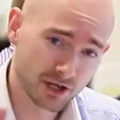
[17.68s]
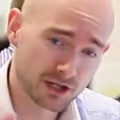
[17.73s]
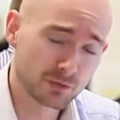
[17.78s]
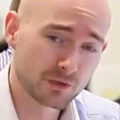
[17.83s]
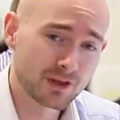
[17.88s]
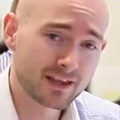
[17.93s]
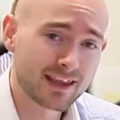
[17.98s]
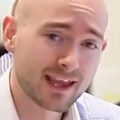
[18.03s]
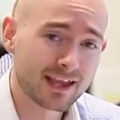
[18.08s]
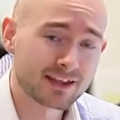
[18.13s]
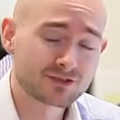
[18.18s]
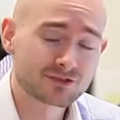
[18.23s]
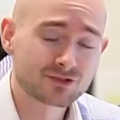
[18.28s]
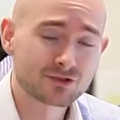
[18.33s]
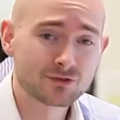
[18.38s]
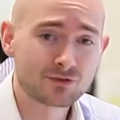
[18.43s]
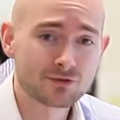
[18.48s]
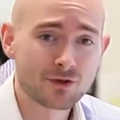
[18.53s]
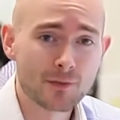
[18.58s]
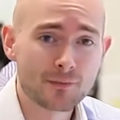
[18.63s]
You want to get
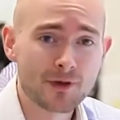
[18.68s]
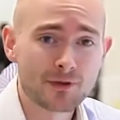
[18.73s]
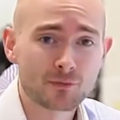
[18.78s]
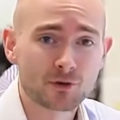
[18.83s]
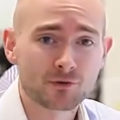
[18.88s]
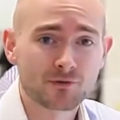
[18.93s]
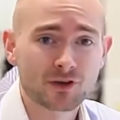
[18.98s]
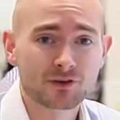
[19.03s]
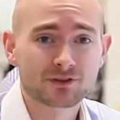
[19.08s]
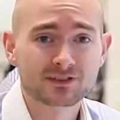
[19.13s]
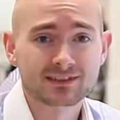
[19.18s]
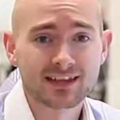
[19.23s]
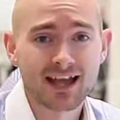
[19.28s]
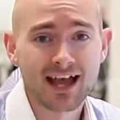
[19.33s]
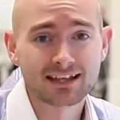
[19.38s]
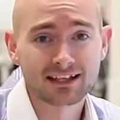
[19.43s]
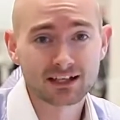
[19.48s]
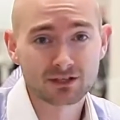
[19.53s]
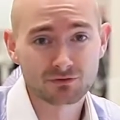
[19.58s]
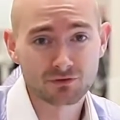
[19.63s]
to a bit more of an
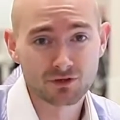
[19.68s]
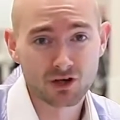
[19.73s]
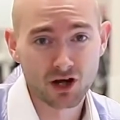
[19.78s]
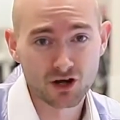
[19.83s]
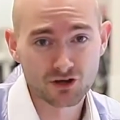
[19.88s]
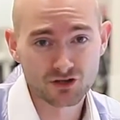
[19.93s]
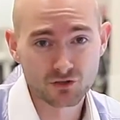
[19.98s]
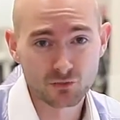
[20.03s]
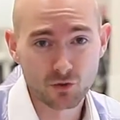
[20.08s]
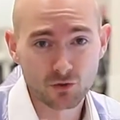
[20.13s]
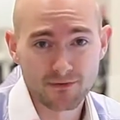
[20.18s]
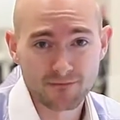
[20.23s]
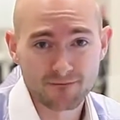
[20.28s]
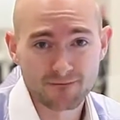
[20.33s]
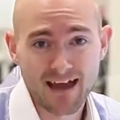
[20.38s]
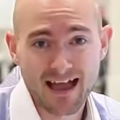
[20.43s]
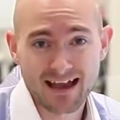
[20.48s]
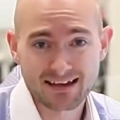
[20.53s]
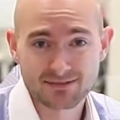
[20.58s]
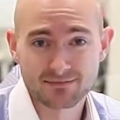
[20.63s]
understanding in regards to what the
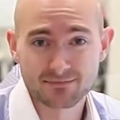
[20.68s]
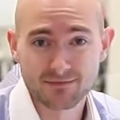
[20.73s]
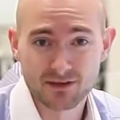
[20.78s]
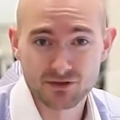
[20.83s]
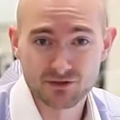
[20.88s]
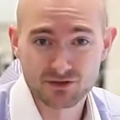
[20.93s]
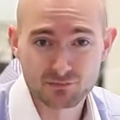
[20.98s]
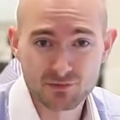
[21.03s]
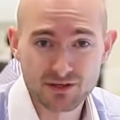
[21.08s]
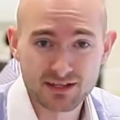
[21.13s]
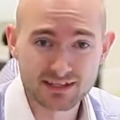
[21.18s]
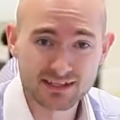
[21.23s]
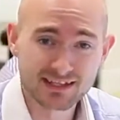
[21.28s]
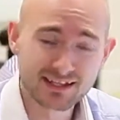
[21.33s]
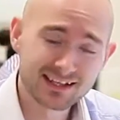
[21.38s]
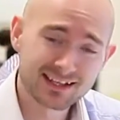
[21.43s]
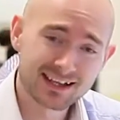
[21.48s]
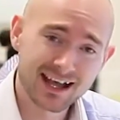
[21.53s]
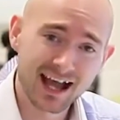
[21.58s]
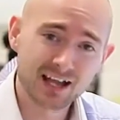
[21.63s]
facts and figures mean,
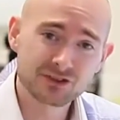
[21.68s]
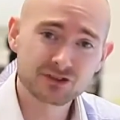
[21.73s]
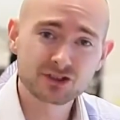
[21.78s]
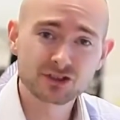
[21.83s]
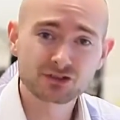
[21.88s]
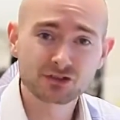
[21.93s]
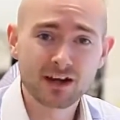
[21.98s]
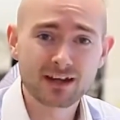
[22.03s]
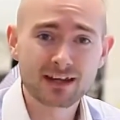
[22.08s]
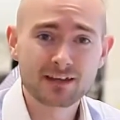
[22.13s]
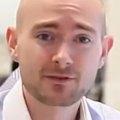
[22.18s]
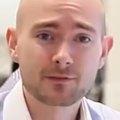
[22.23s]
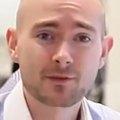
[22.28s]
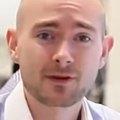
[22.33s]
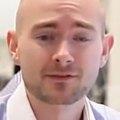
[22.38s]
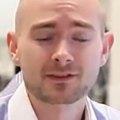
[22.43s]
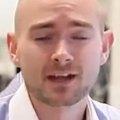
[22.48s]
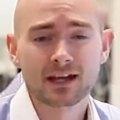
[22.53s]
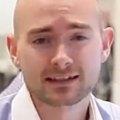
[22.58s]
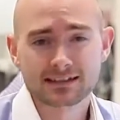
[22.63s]
and just to try and give you a
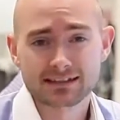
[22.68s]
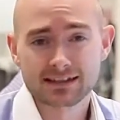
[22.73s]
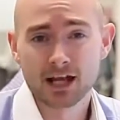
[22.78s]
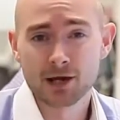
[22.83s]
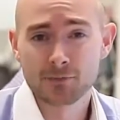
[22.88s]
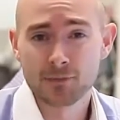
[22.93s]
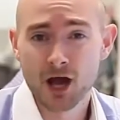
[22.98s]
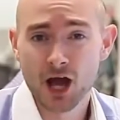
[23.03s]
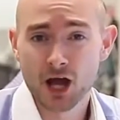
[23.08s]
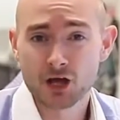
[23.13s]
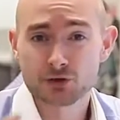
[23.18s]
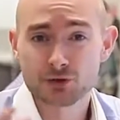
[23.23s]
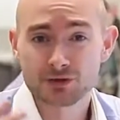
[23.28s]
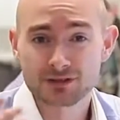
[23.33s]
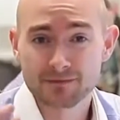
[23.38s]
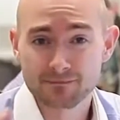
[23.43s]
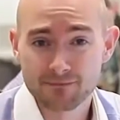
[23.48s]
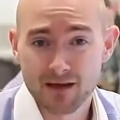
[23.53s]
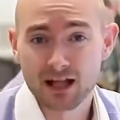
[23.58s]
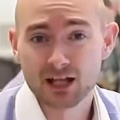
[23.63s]
bit of an idea about how you
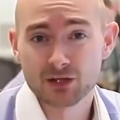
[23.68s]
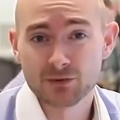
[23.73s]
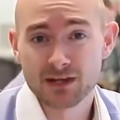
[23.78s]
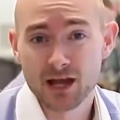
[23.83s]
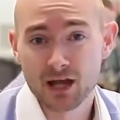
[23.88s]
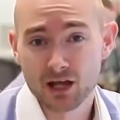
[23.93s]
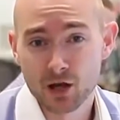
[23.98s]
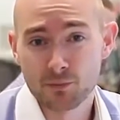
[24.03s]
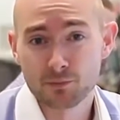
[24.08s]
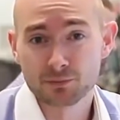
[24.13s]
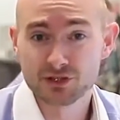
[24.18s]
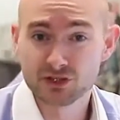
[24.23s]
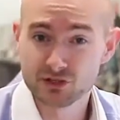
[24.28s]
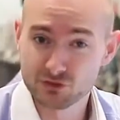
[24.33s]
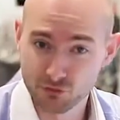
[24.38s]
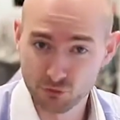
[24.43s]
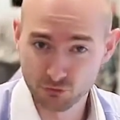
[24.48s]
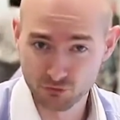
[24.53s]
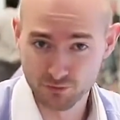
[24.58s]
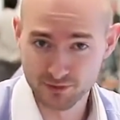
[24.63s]
can evaluate a
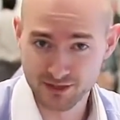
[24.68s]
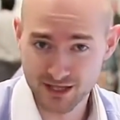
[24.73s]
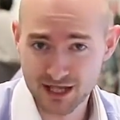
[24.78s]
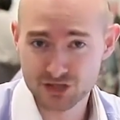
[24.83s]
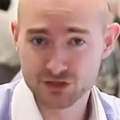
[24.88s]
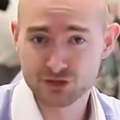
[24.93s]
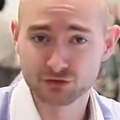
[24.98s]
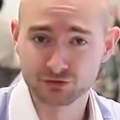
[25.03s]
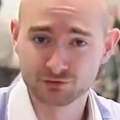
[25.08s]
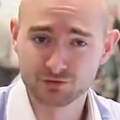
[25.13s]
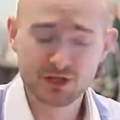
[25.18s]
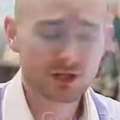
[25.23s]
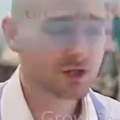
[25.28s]
company's growth potential.